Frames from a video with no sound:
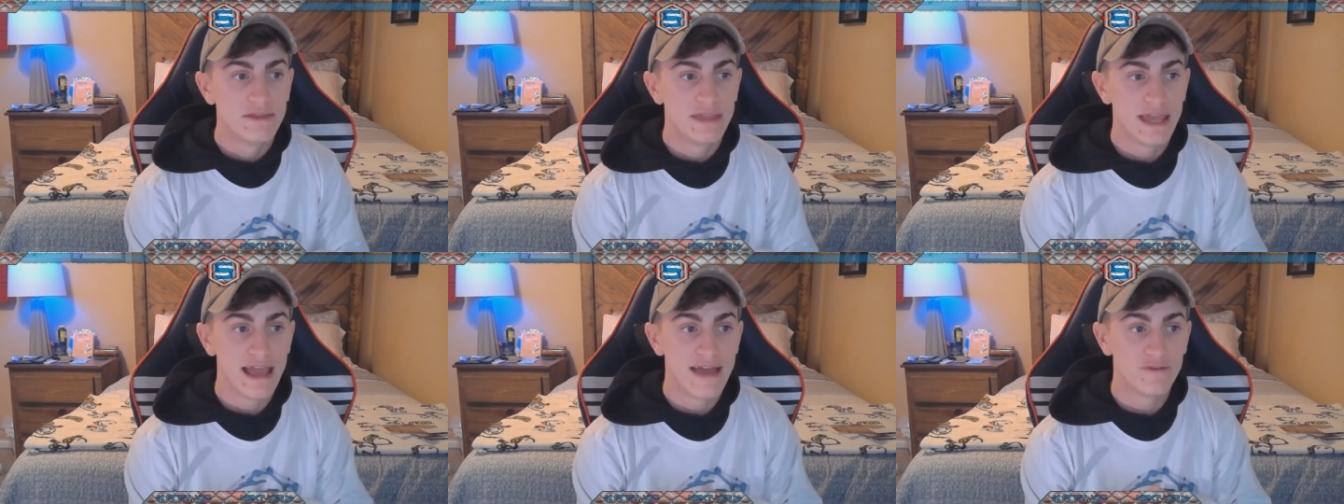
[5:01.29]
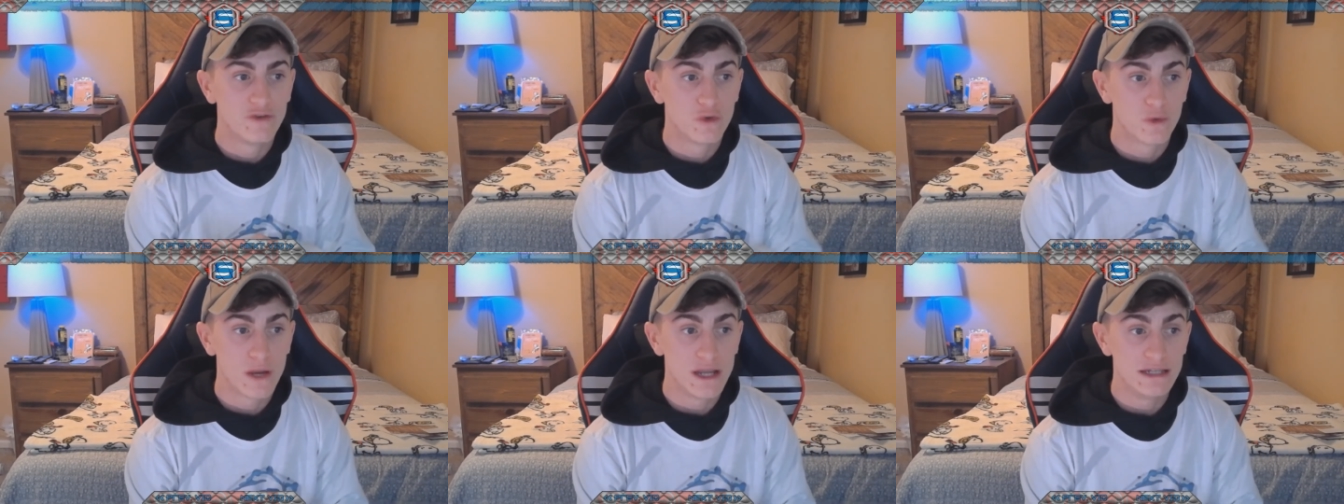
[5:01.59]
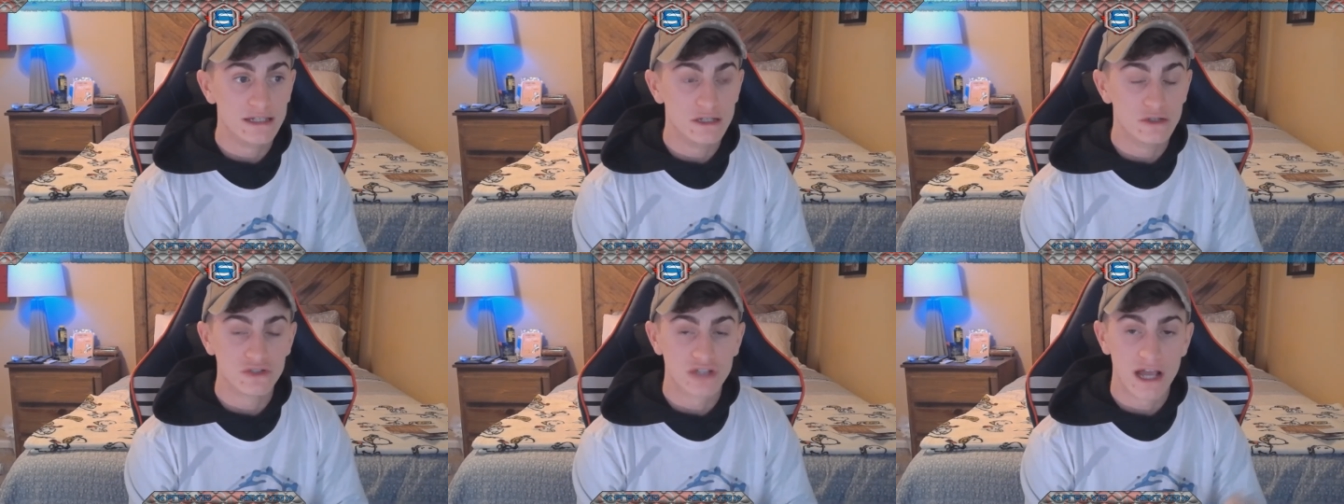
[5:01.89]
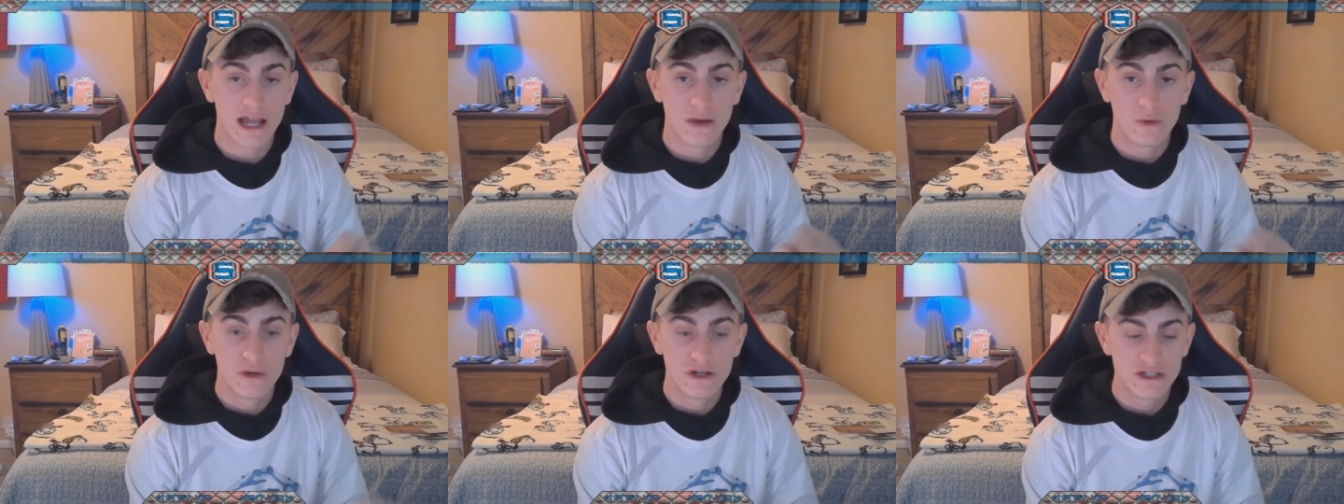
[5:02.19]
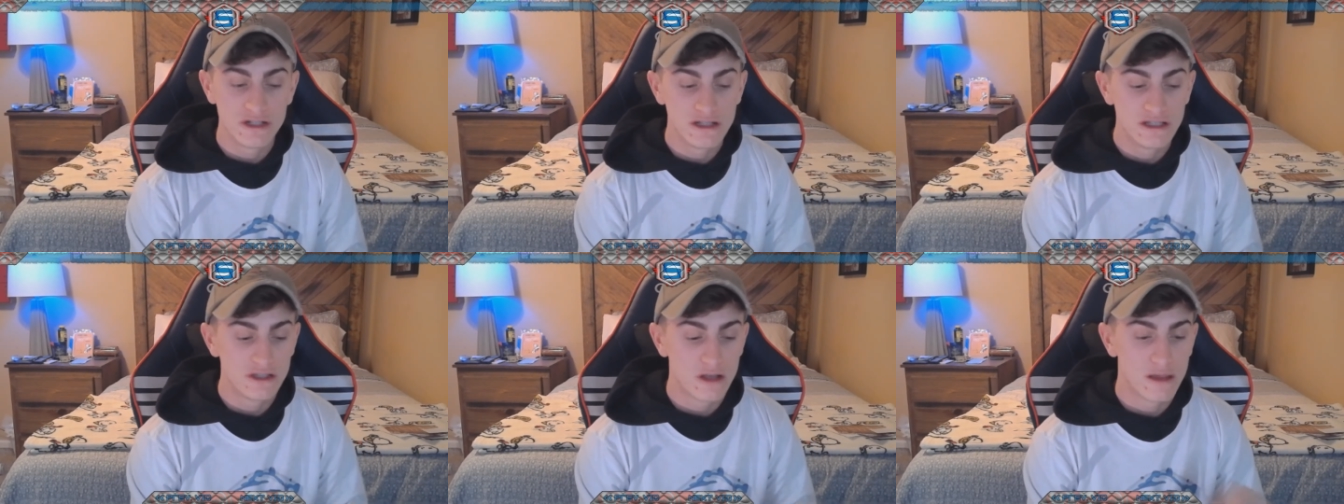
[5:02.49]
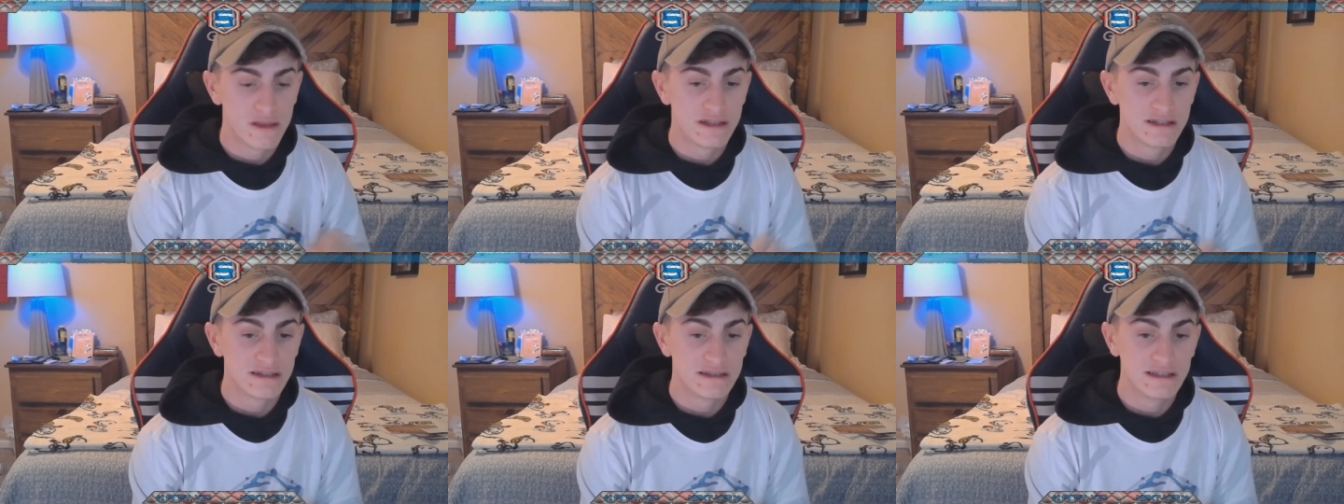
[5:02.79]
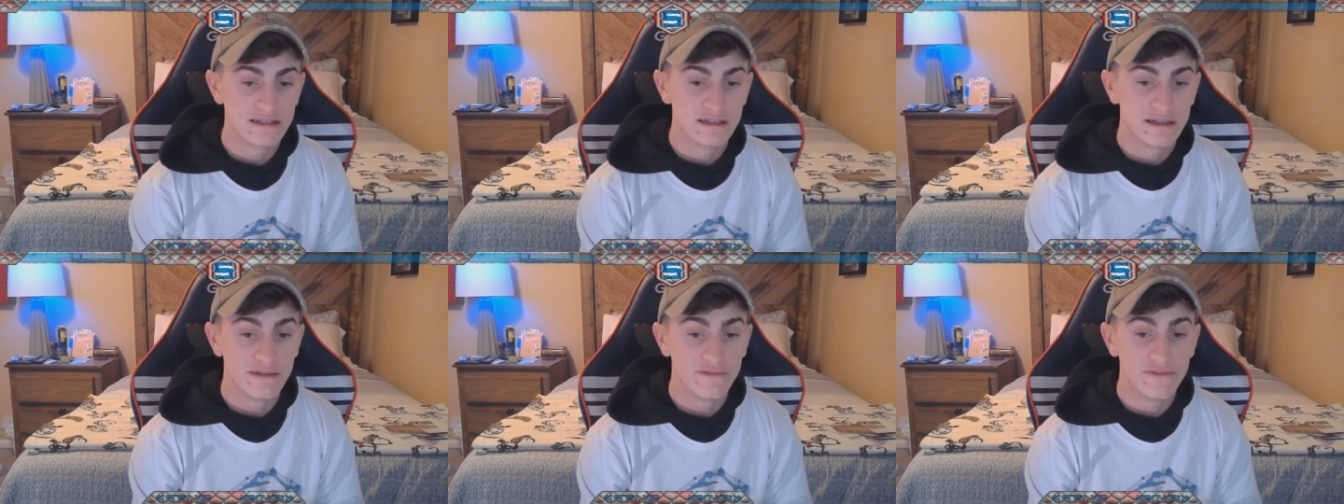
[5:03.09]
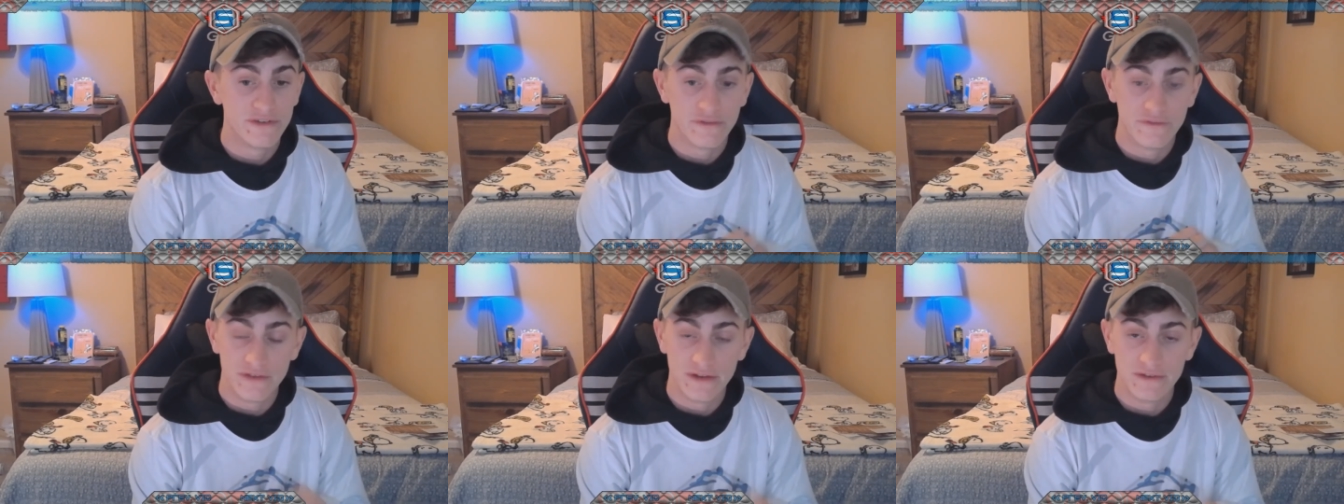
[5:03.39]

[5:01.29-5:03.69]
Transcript: They have great deals. I originally saw this listed for